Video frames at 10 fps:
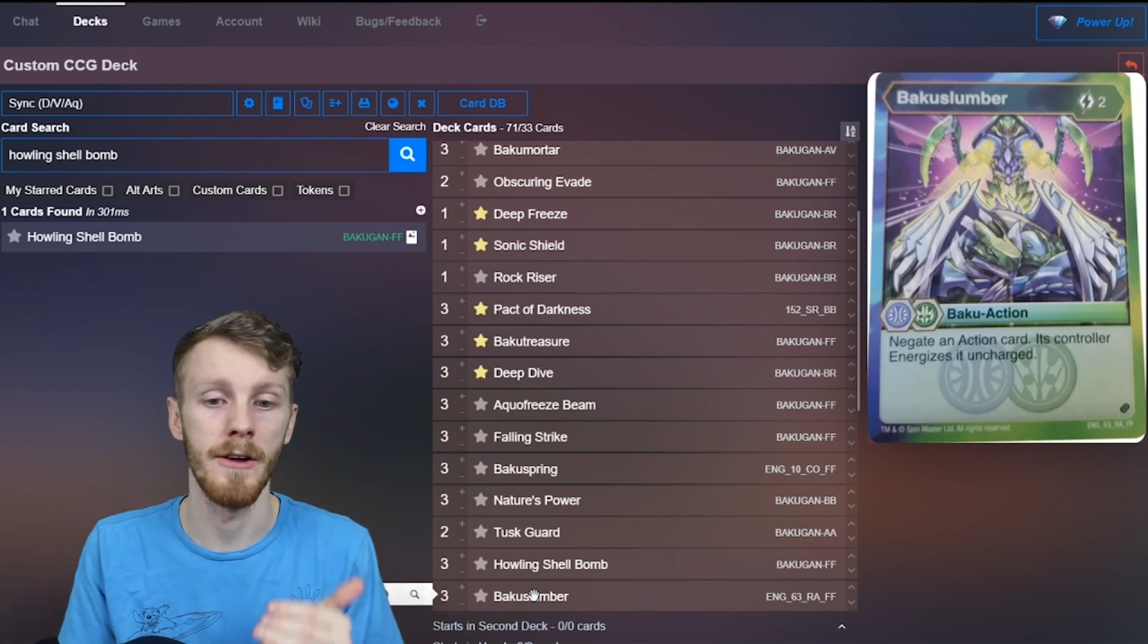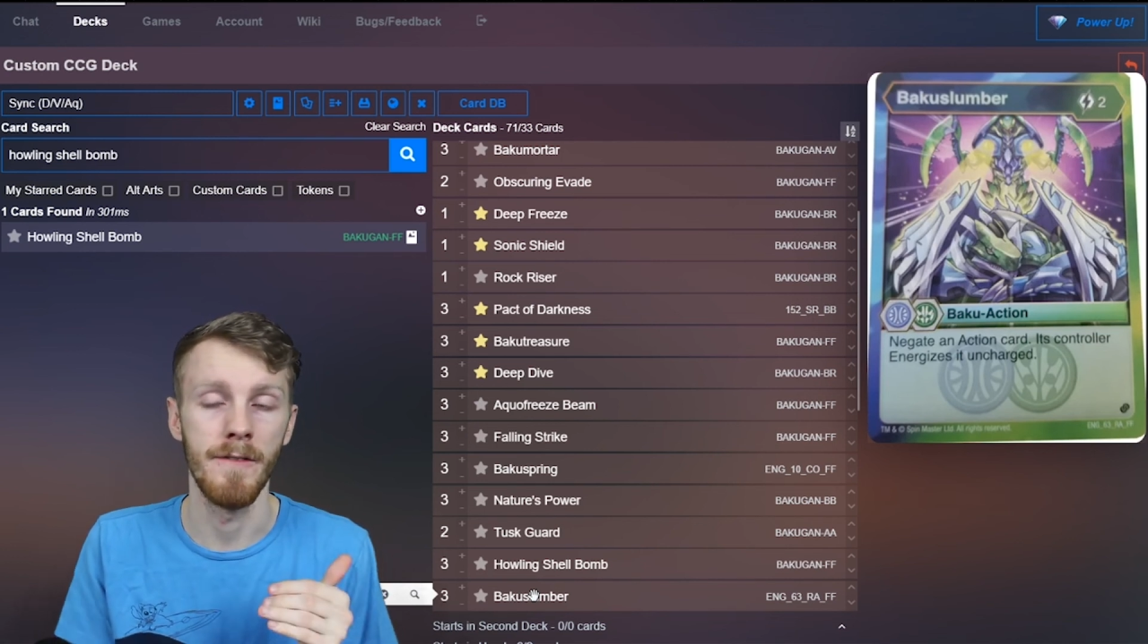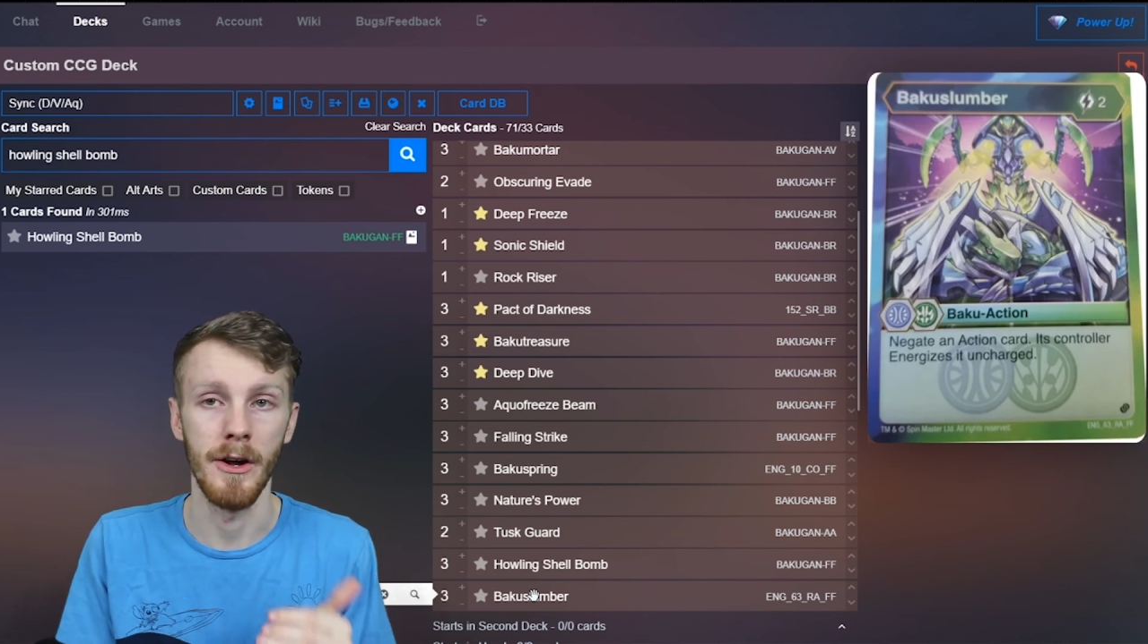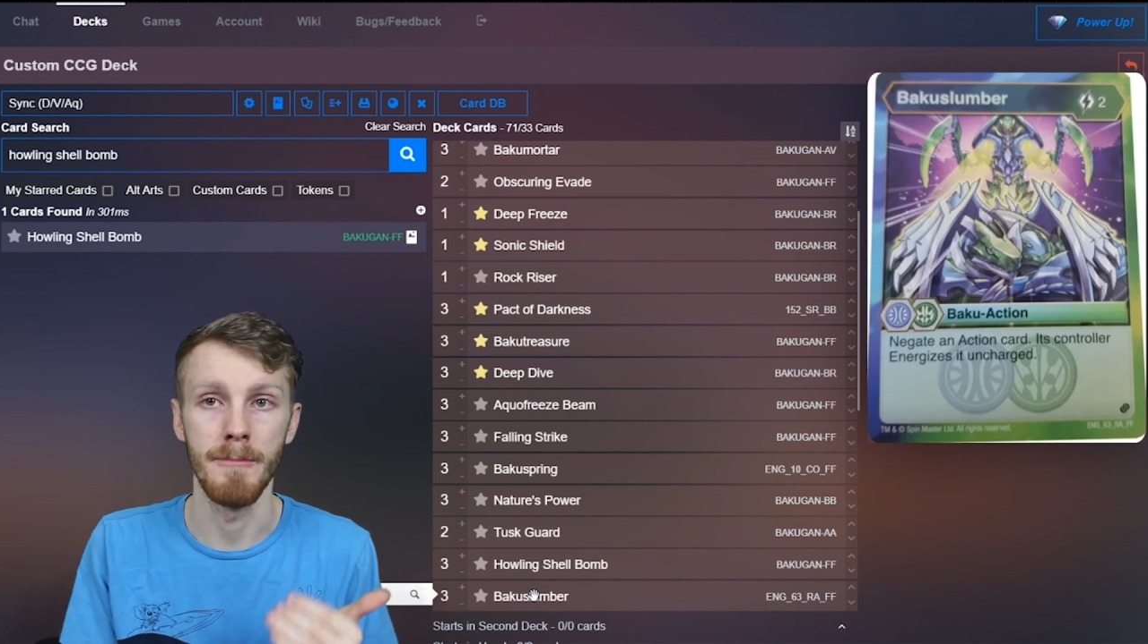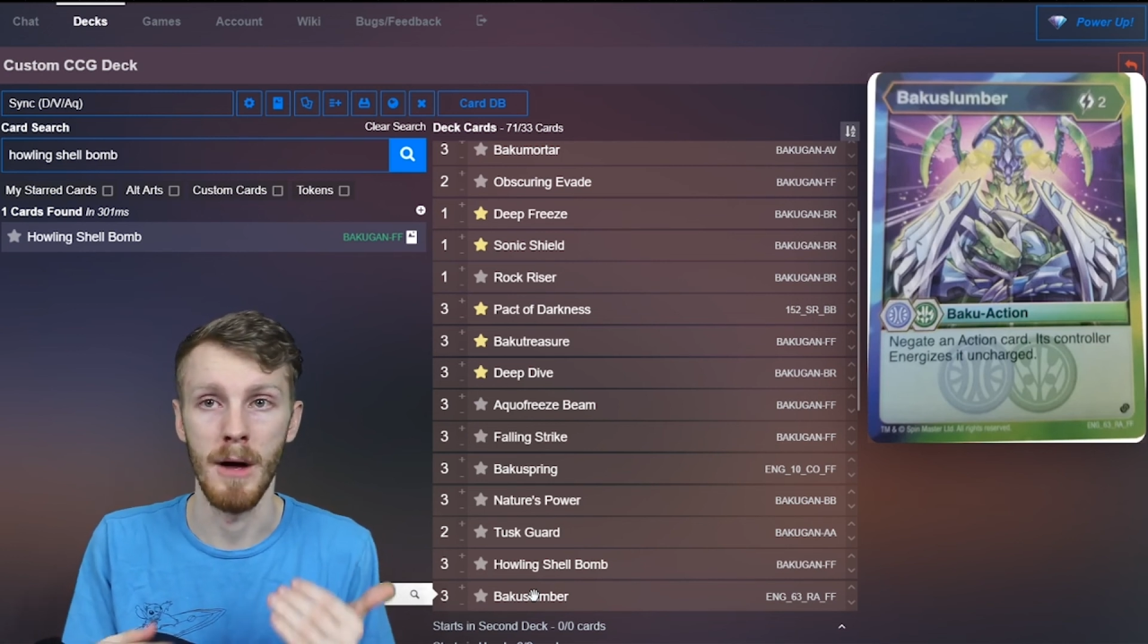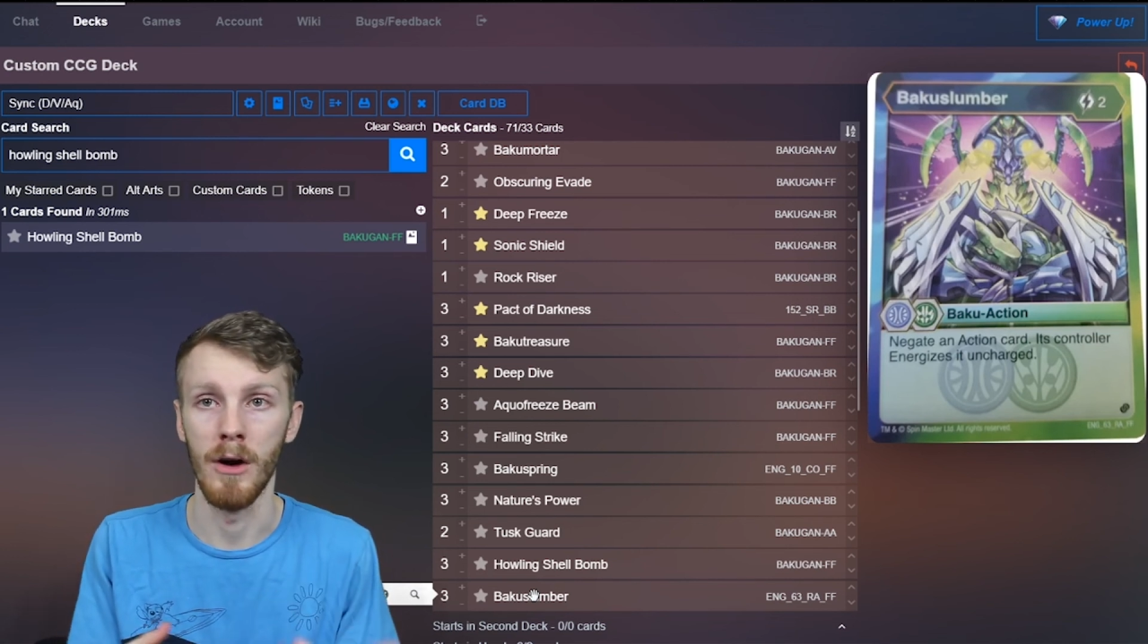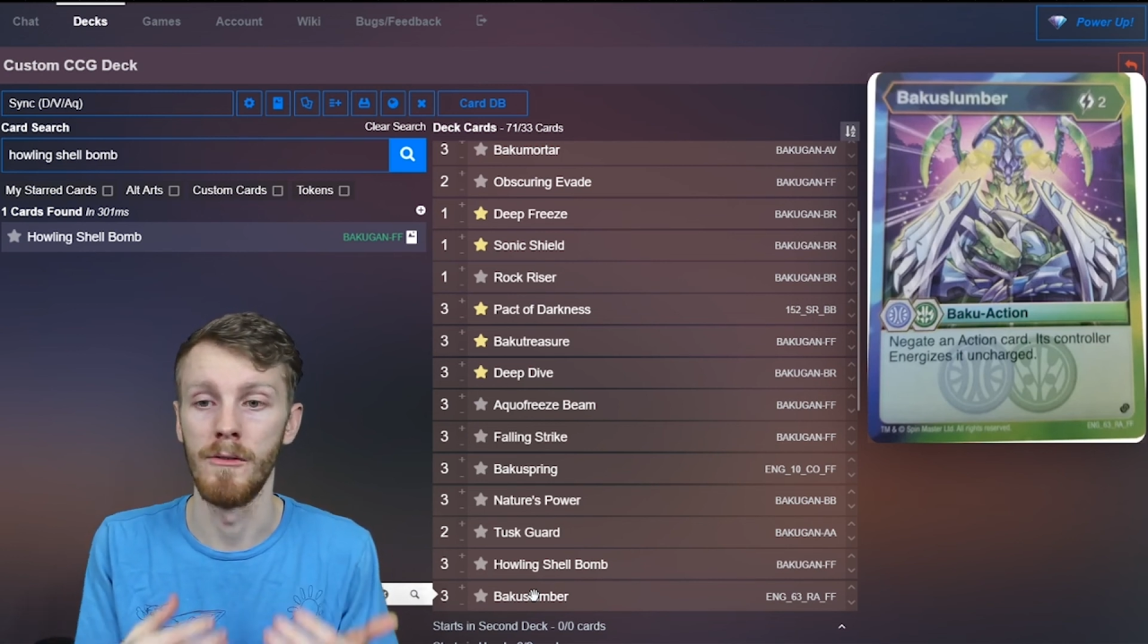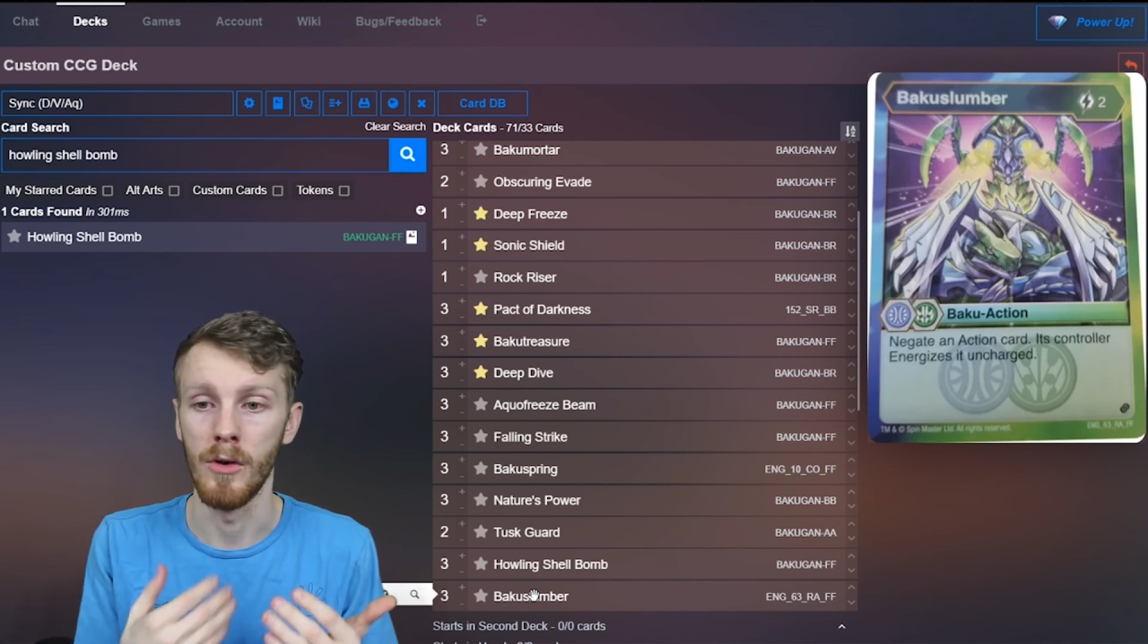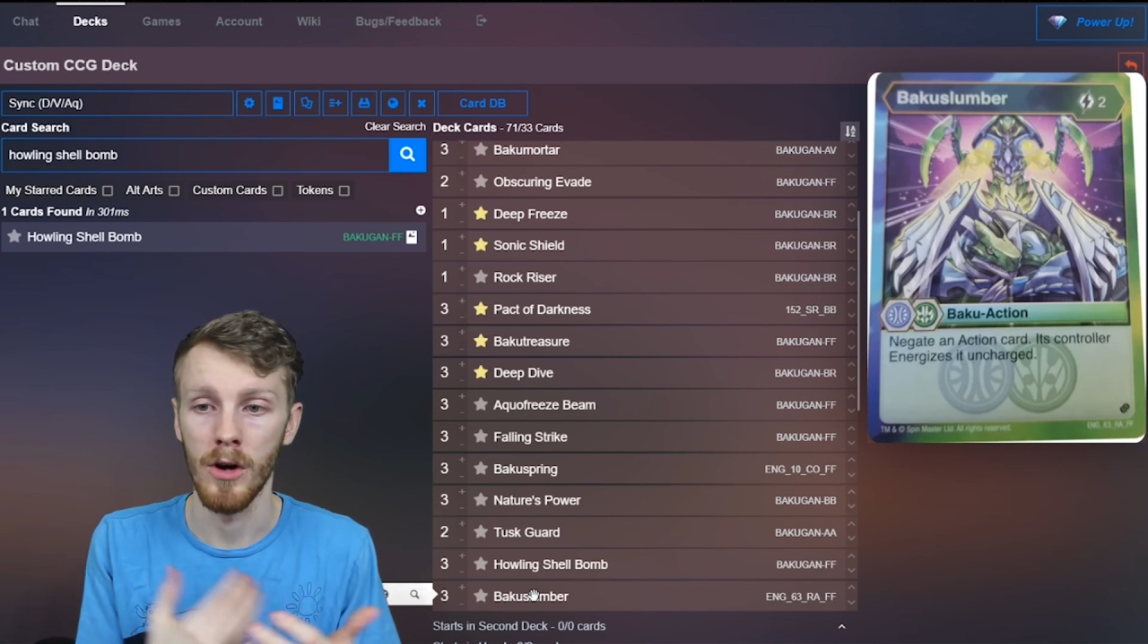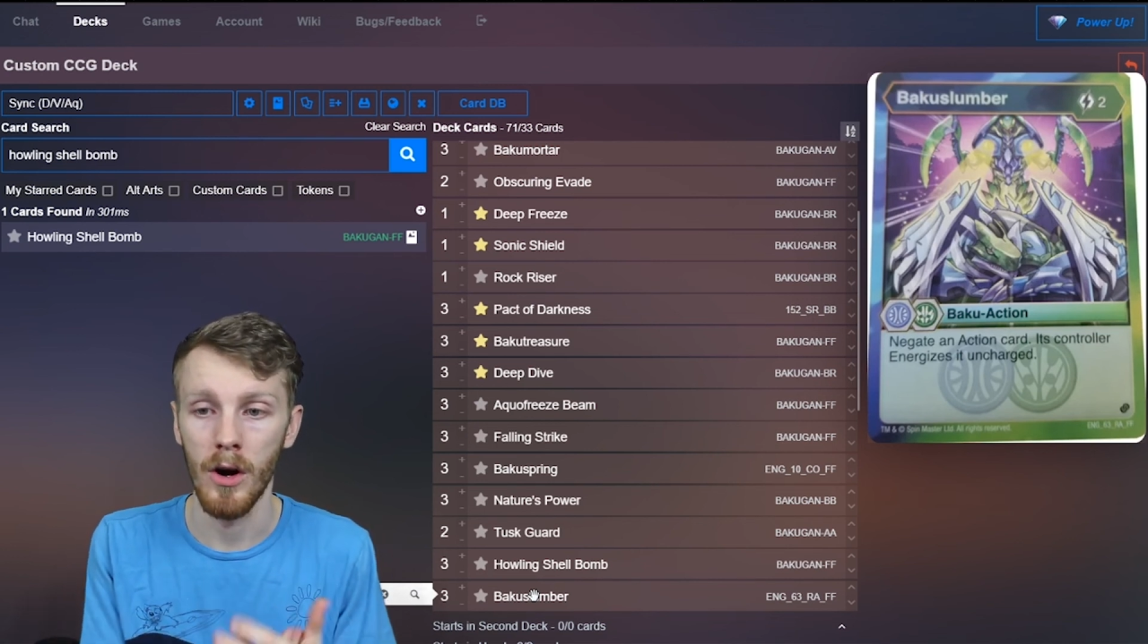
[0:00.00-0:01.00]
very
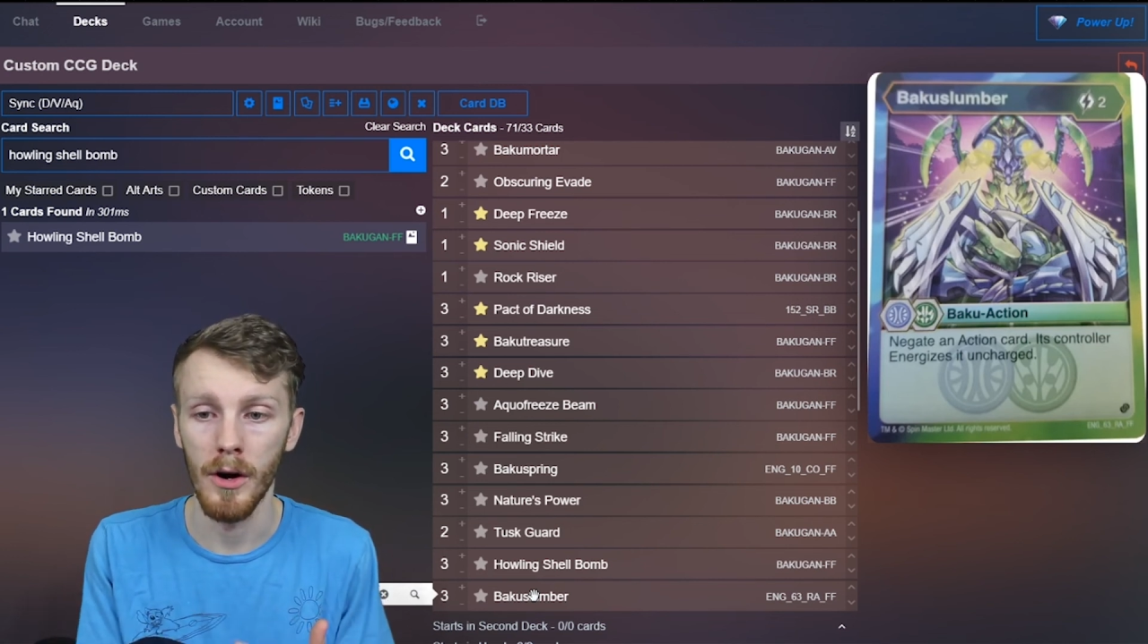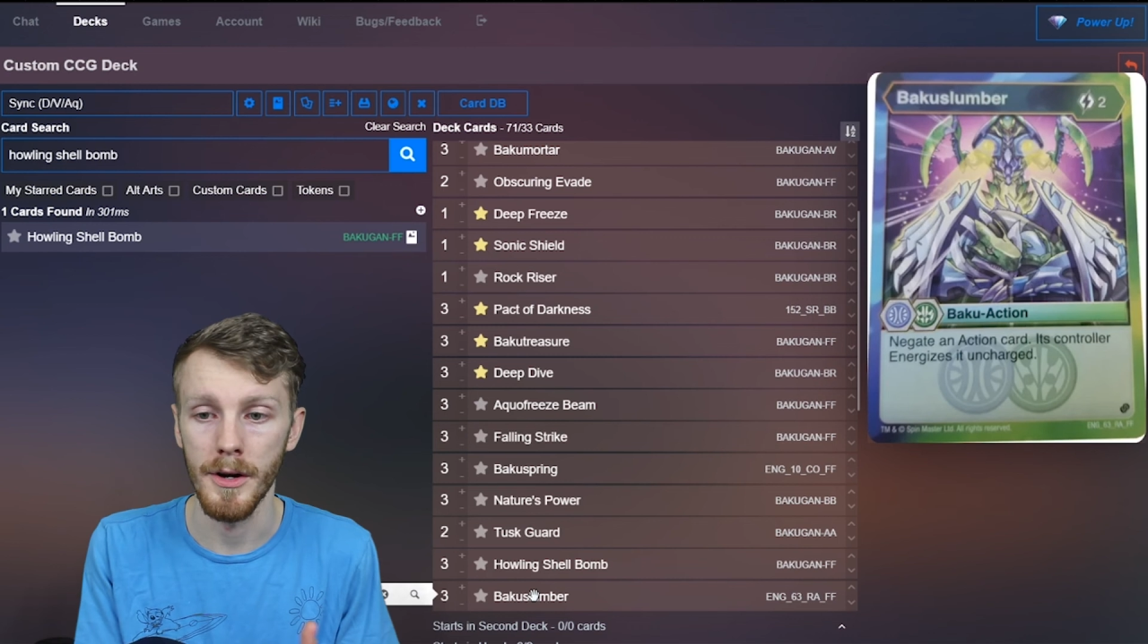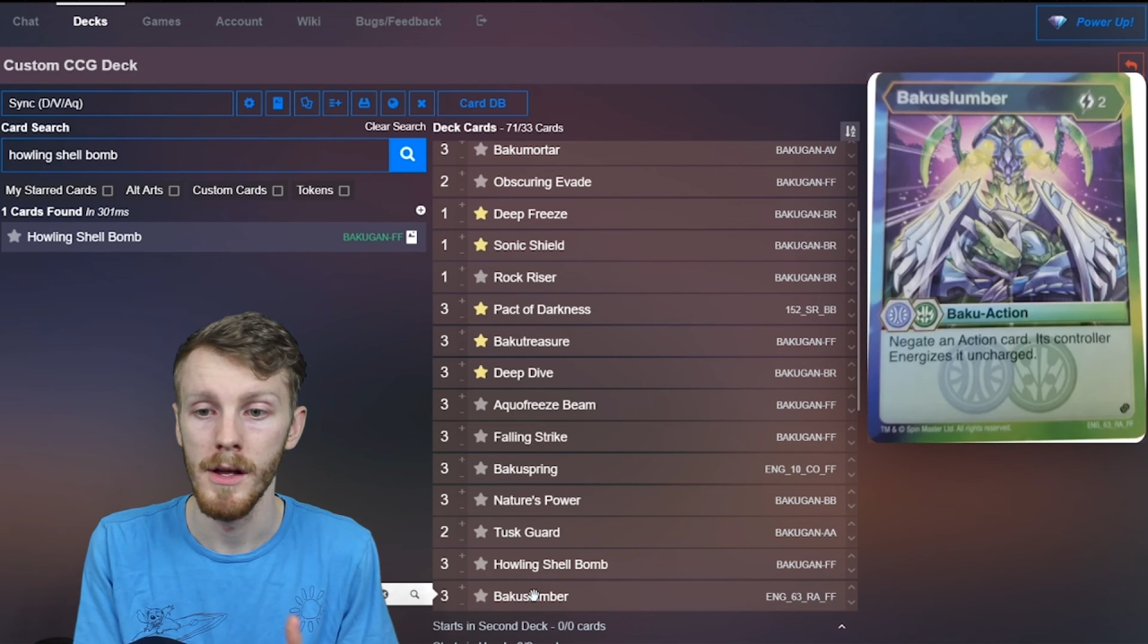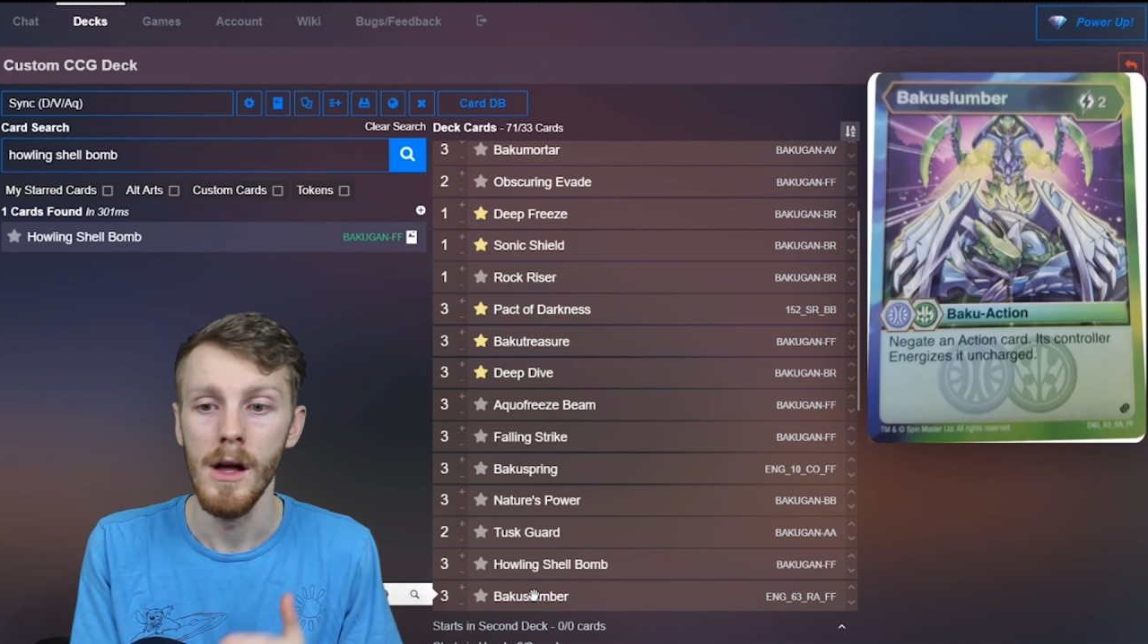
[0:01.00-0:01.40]
powerful card.